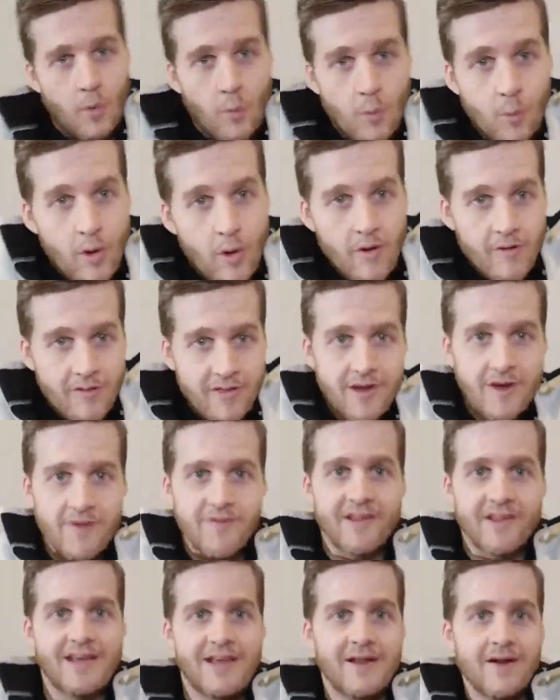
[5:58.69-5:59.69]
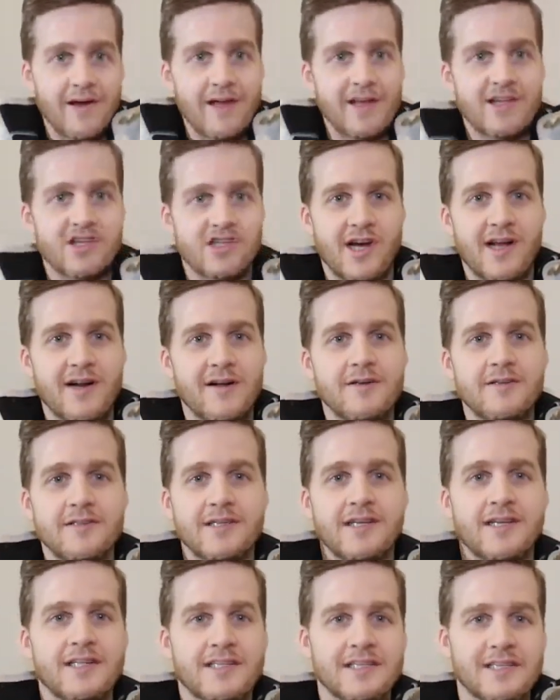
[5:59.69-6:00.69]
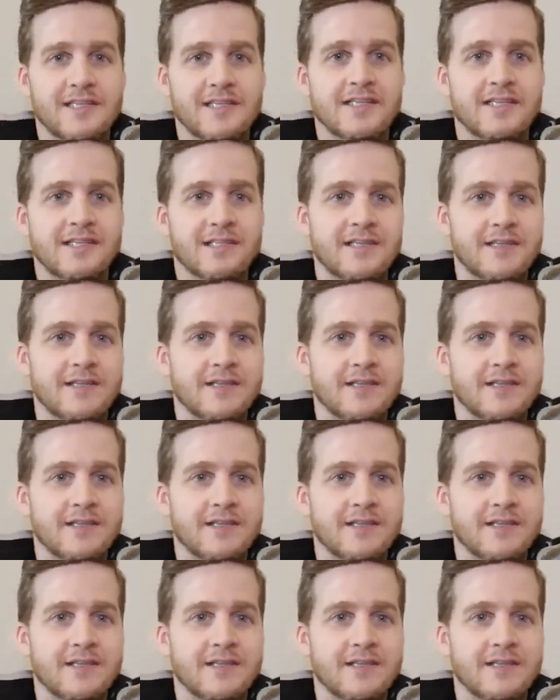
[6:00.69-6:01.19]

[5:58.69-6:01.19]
worthy of the Keto King channel and